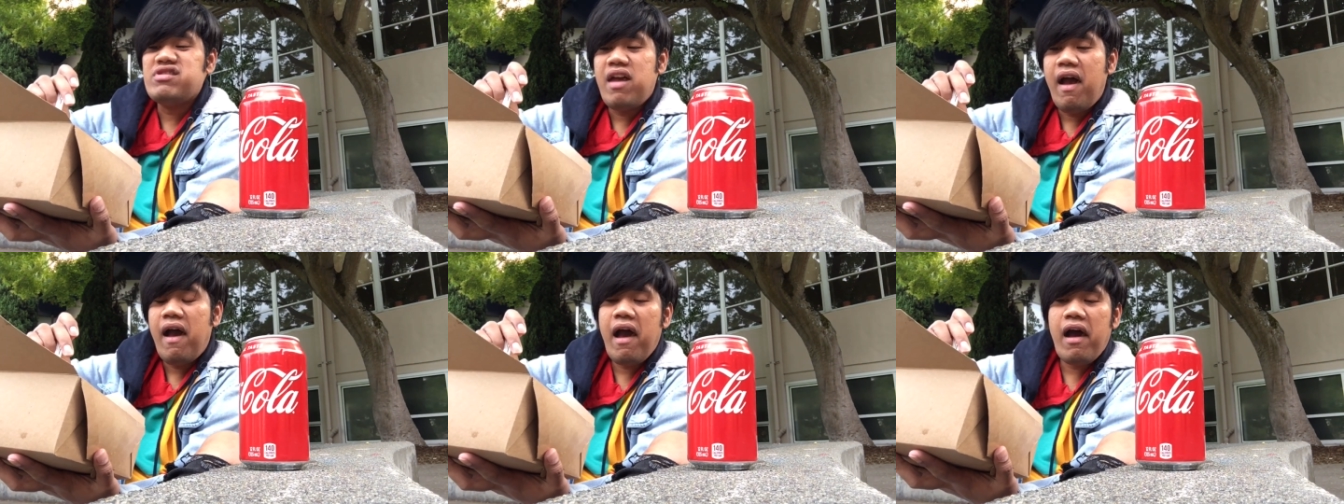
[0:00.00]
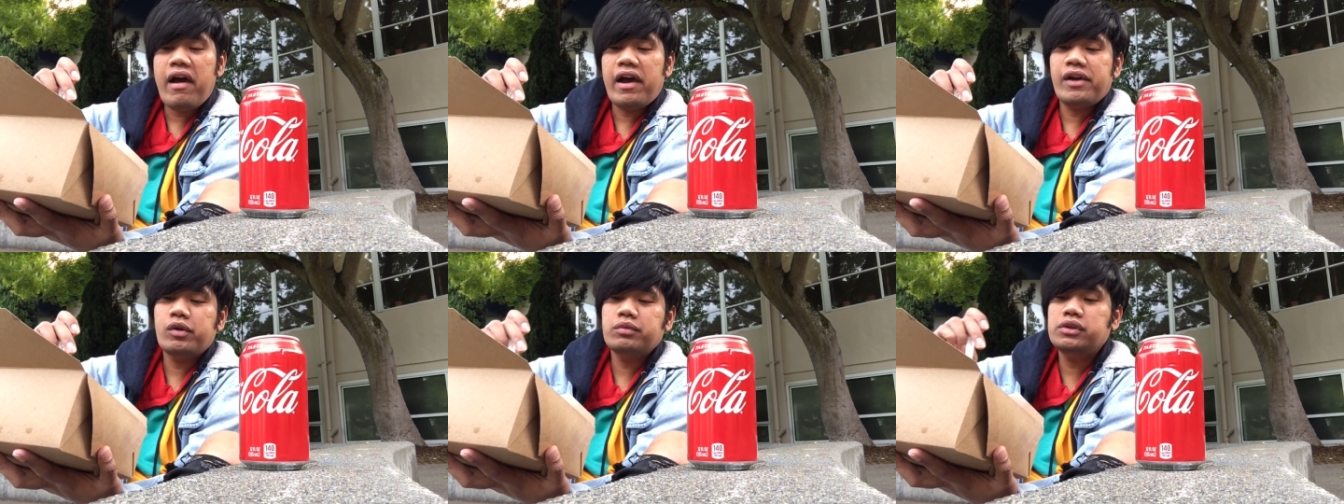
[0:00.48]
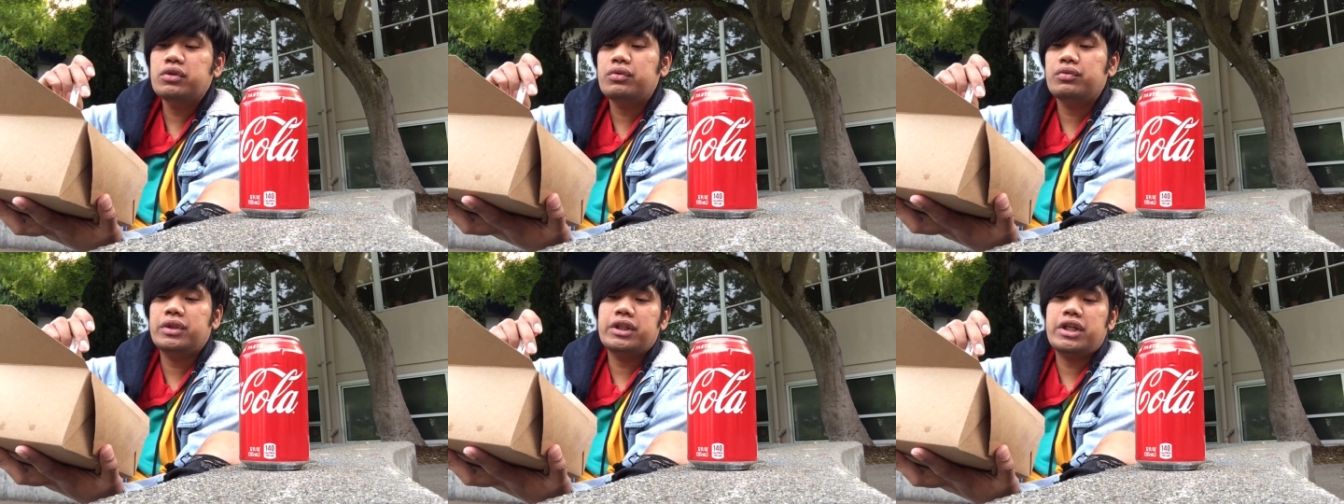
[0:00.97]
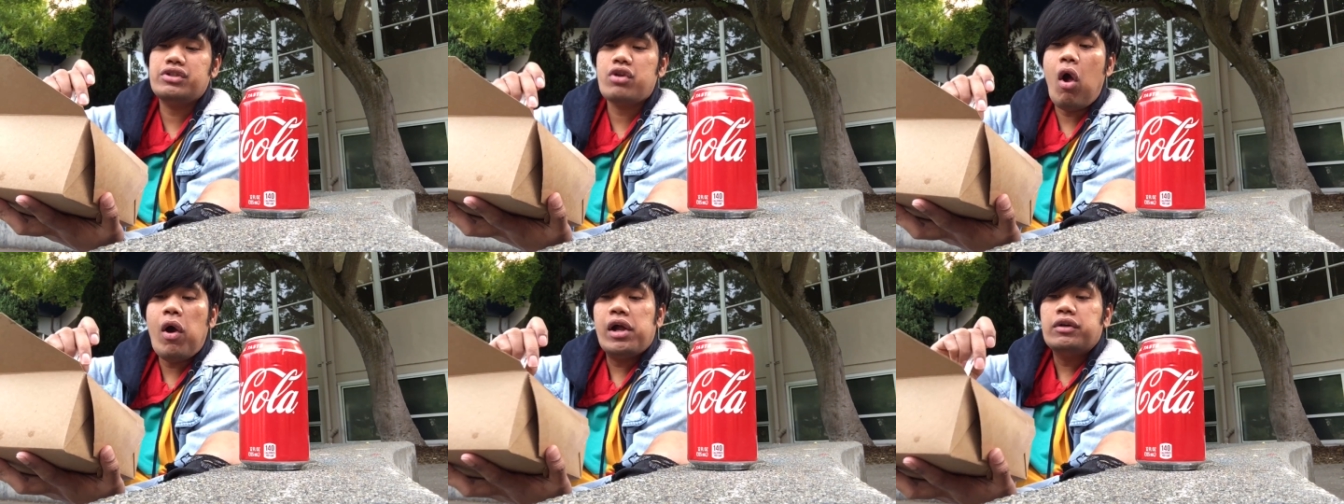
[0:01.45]
yeah, I hope you really
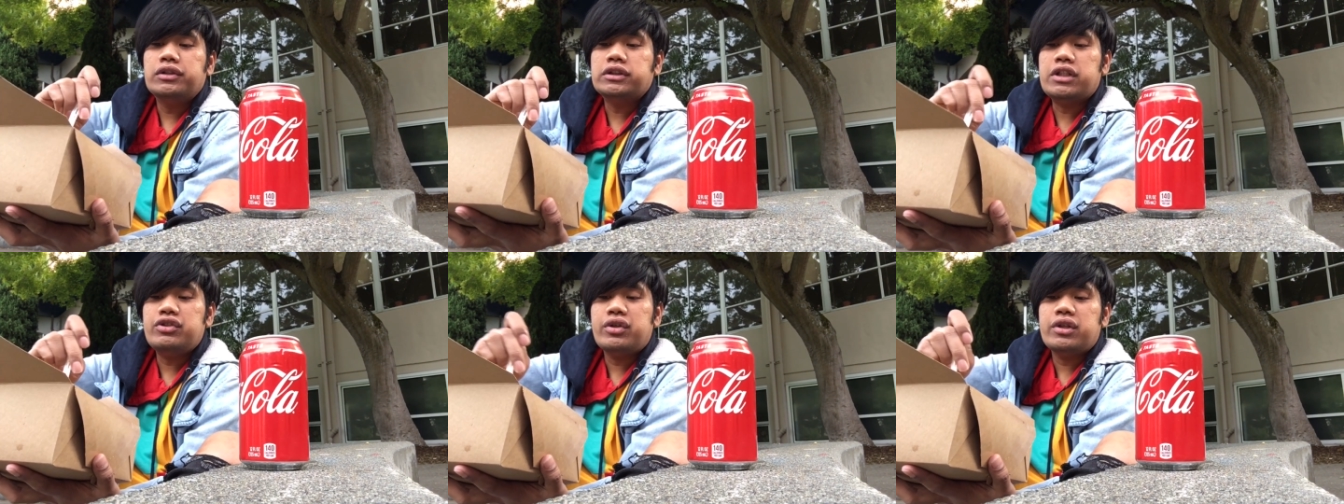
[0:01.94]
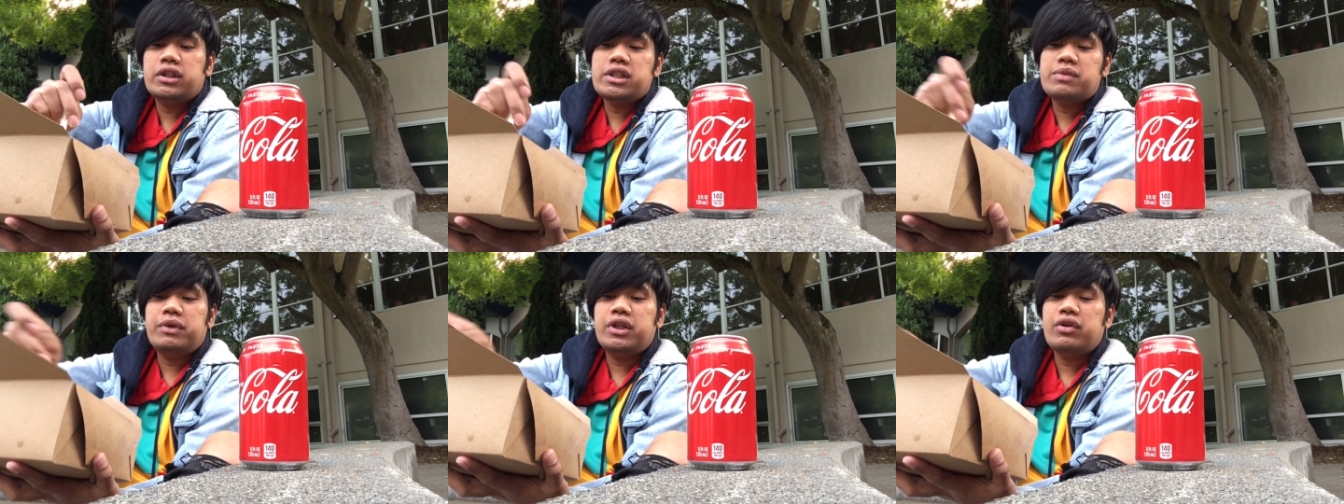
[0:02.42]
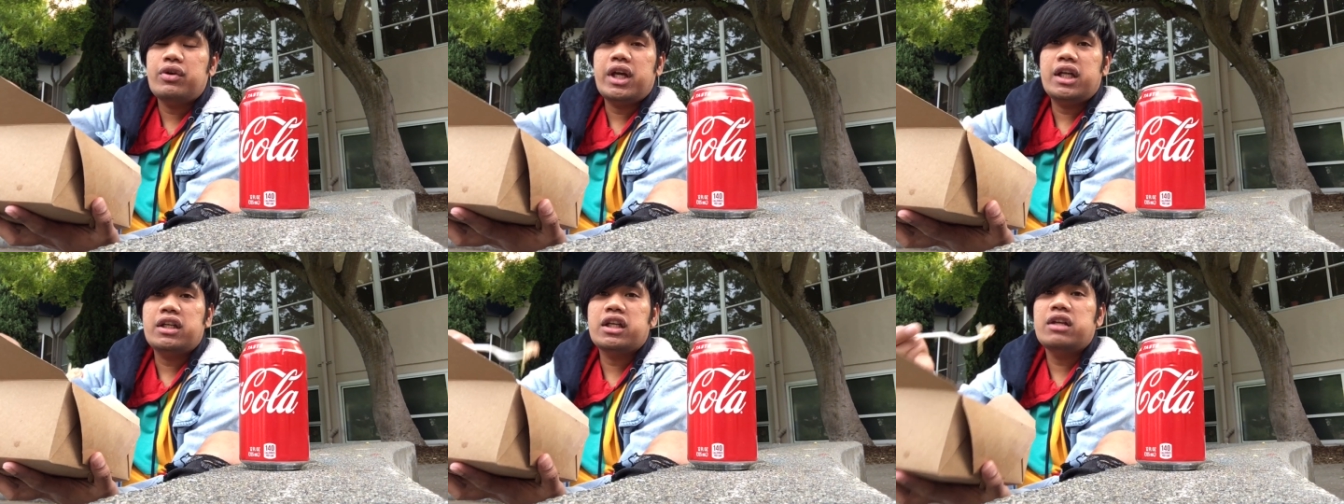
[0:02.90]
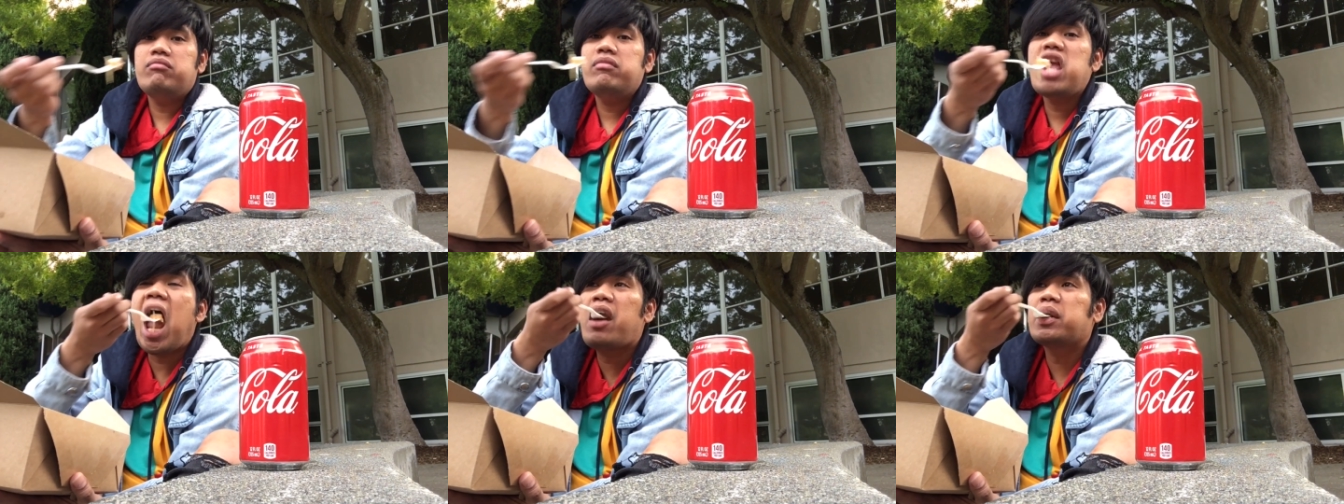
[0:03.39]
enjoy enjoy this video and give me